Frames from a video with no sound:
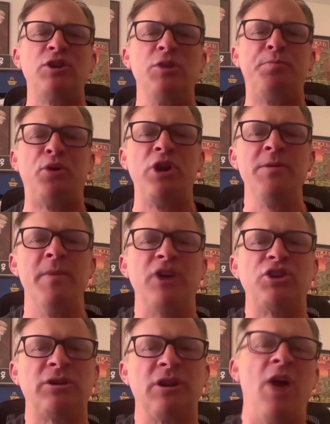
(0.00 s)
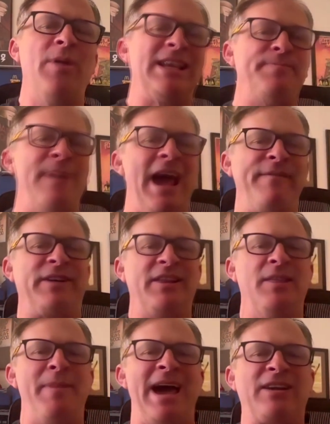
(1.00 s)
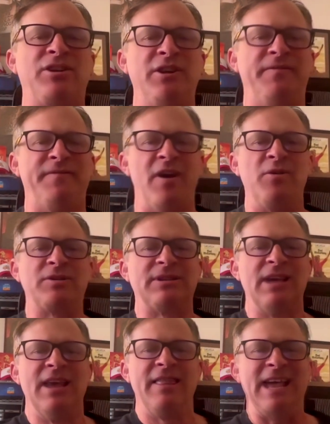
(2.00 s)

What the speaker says: who pretty much, that's Maverick in the back too, folks.